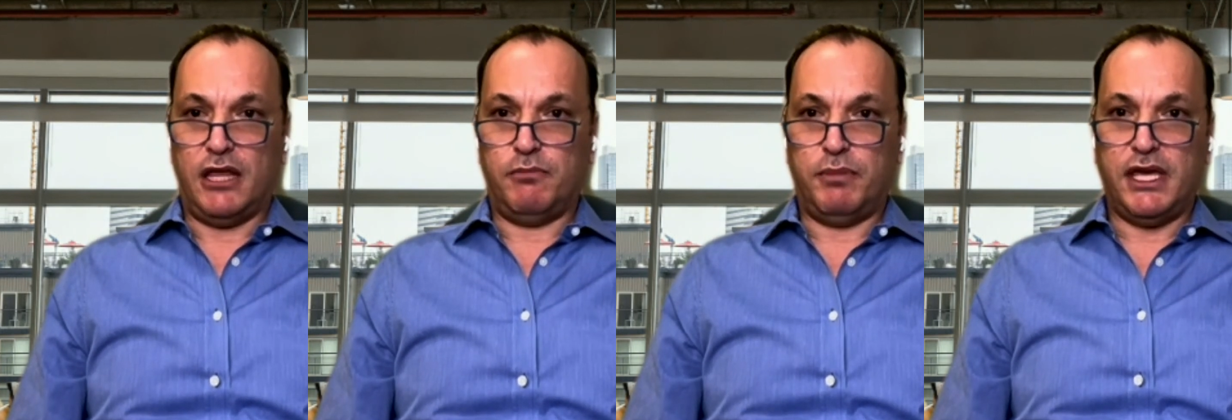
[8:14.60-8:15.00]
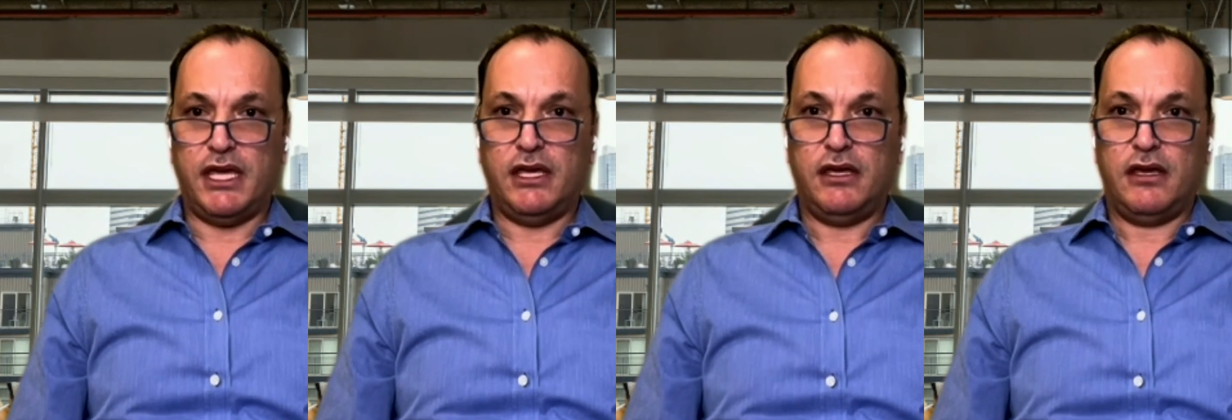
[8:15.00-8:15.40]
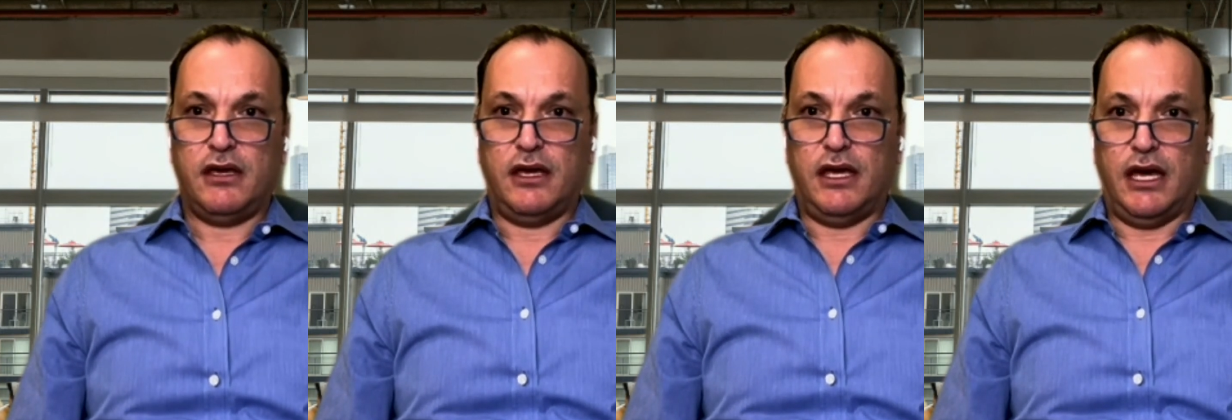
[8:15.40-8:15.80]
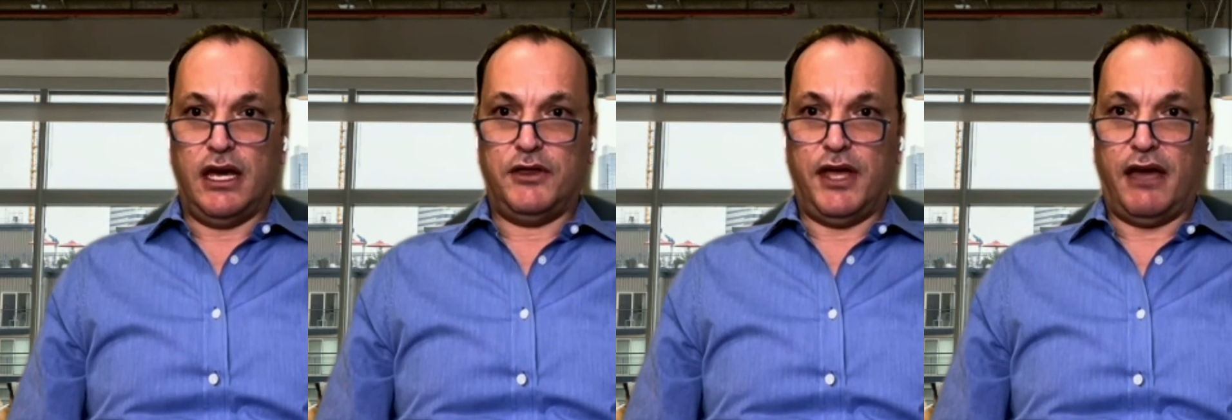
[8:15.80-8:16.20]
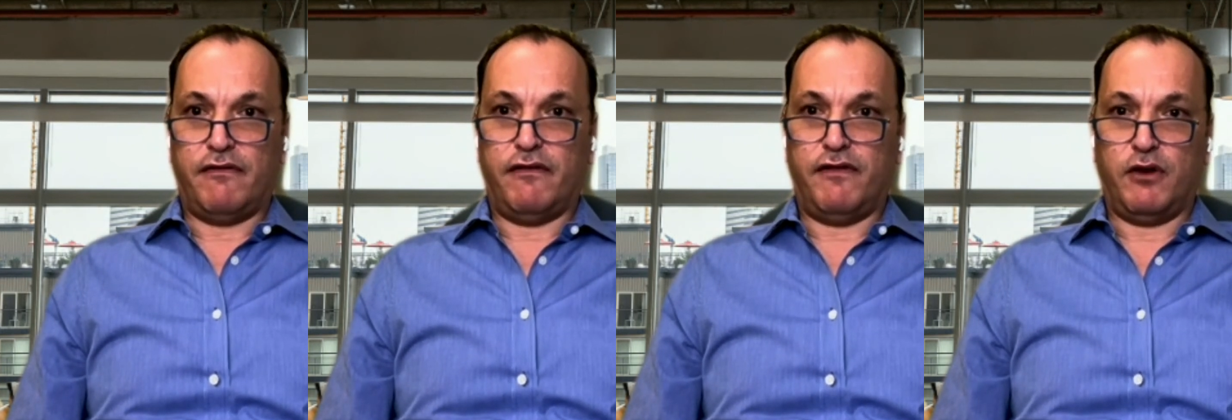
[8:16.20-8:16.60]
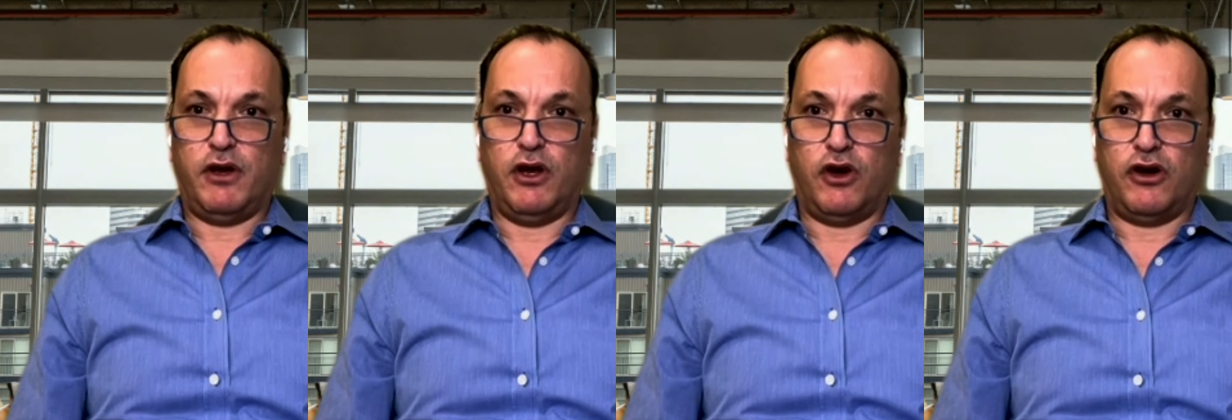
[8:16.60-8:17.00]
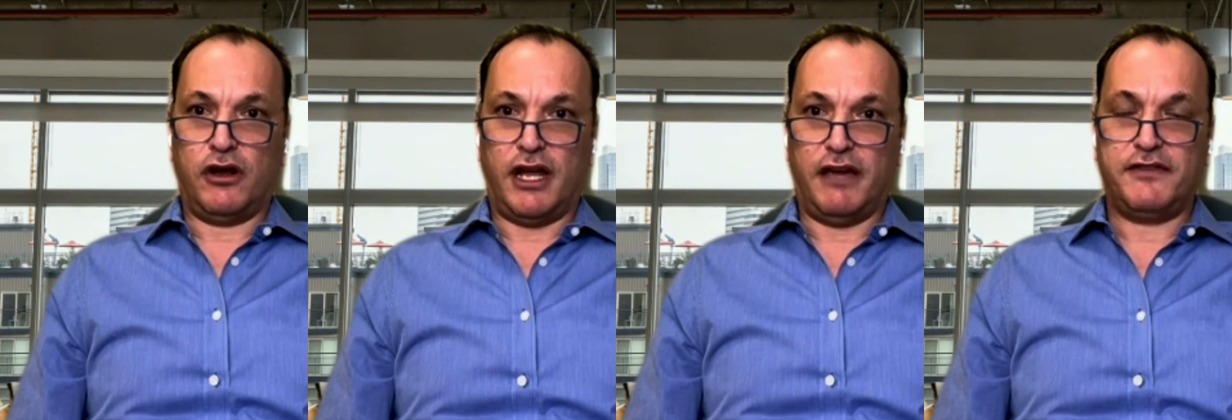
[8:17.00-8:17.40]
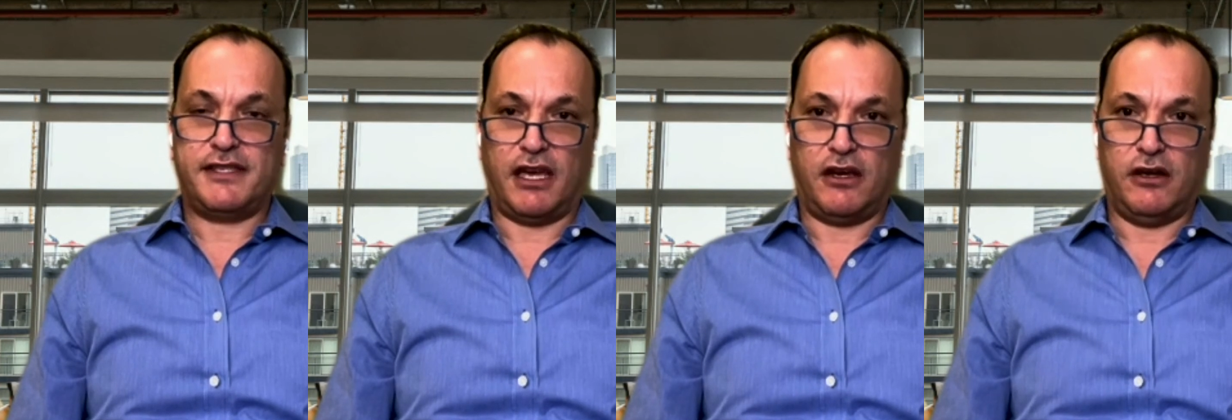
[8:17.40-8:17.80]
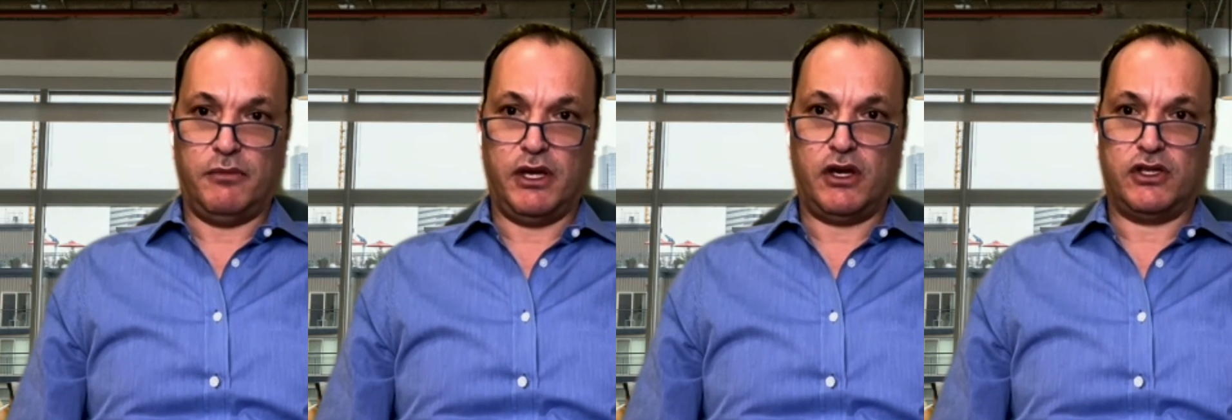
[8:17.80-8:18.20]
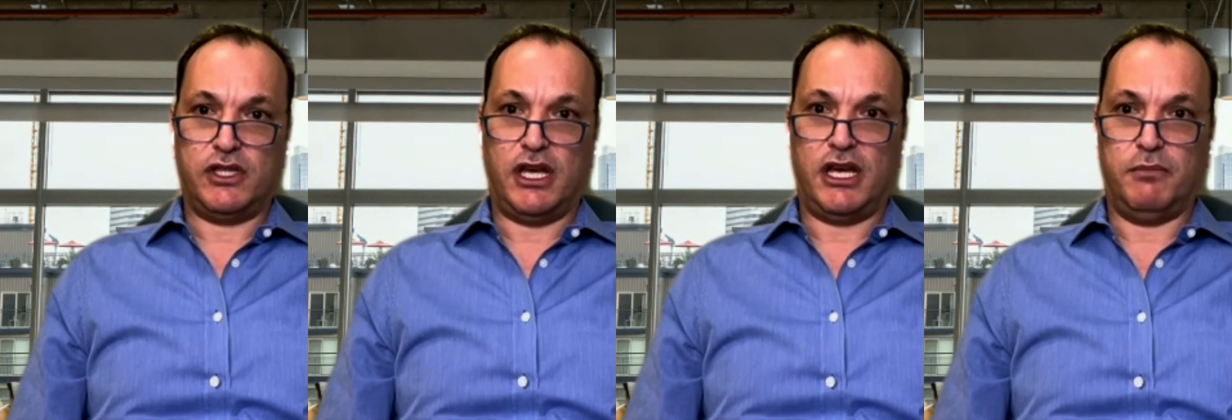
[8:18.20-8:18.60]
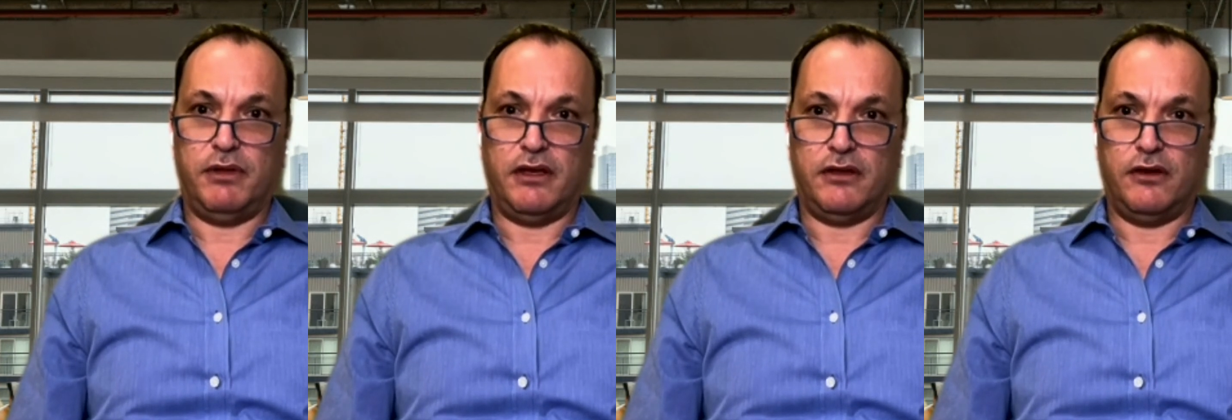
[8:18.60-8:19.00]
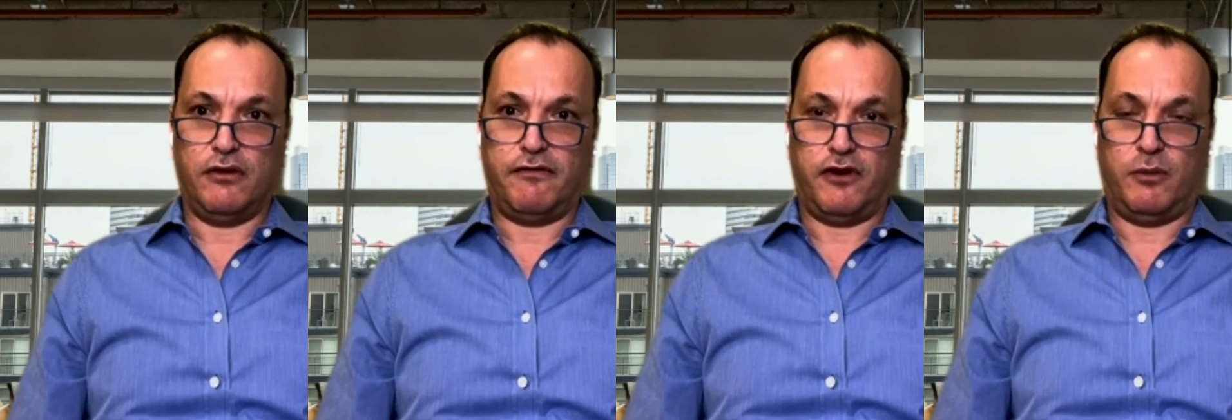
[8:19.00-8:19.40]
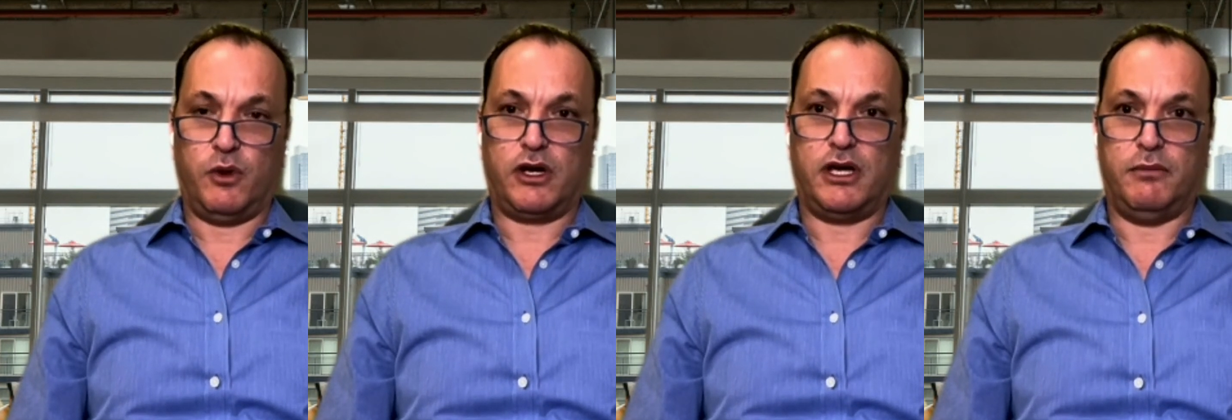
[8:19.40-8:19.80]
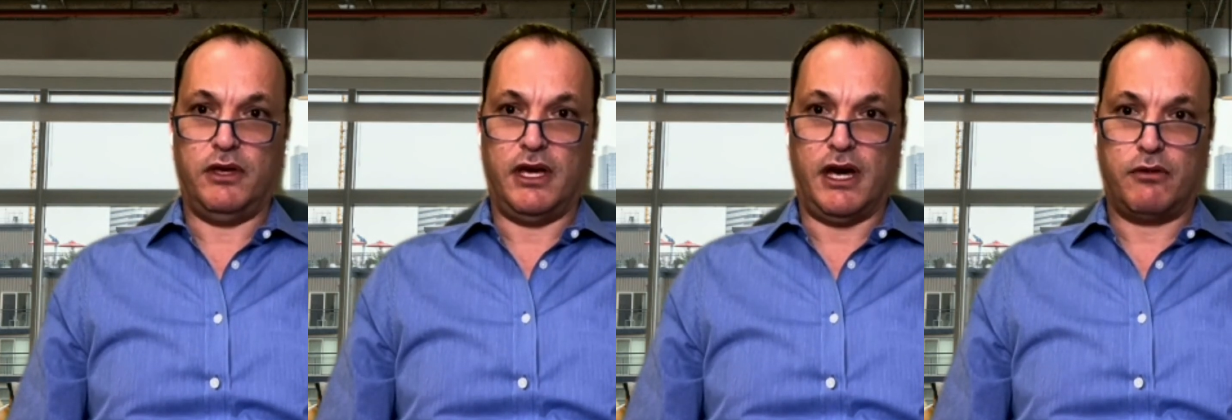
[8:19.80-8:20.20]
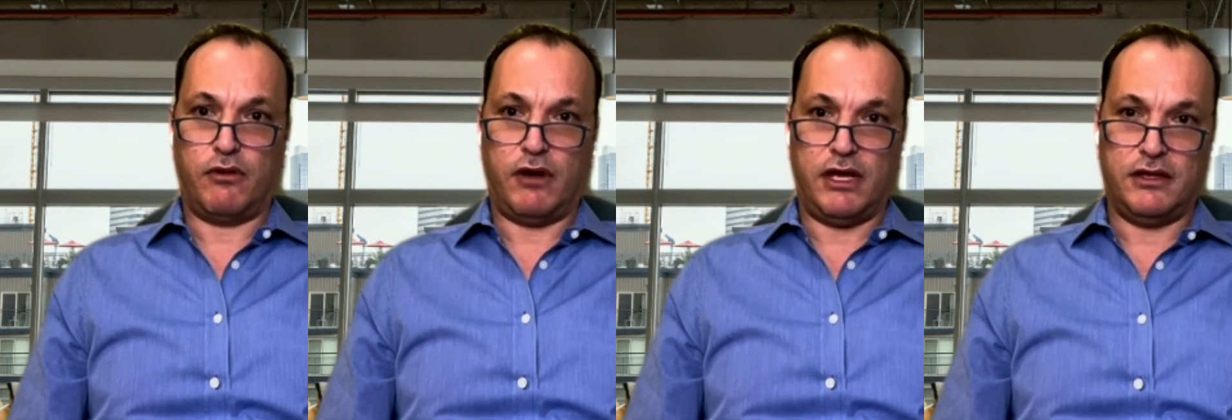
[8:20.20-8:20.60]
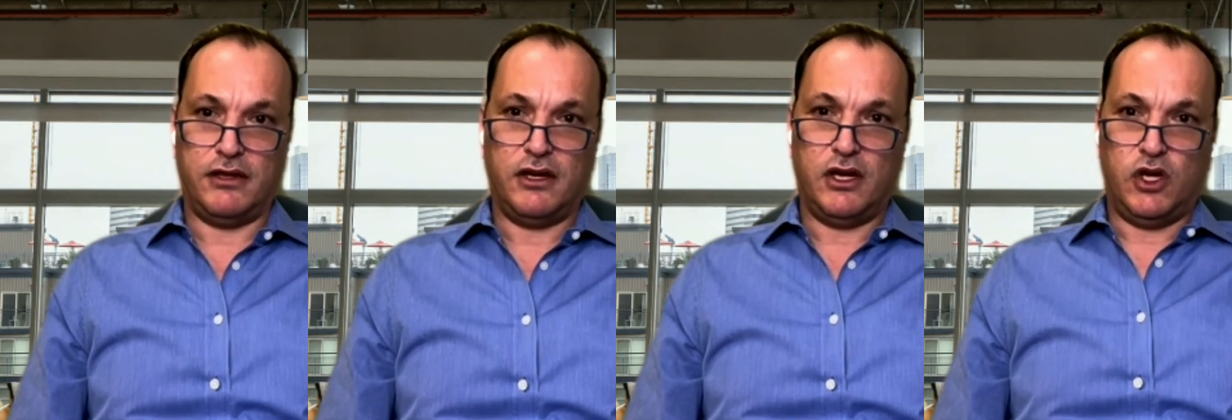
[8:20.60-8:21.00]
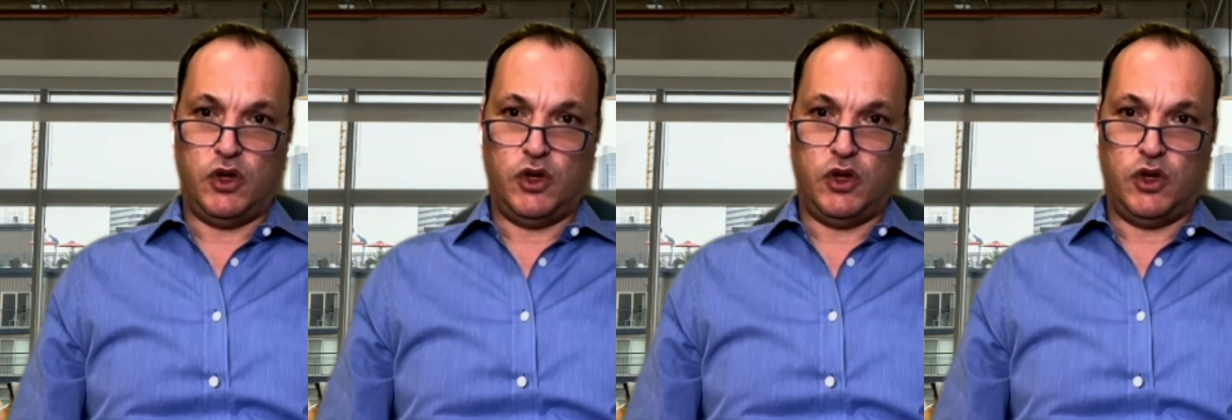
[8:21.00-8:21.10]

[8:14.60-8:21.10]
And B, they have a very long life cycle because their firmware can be upgraded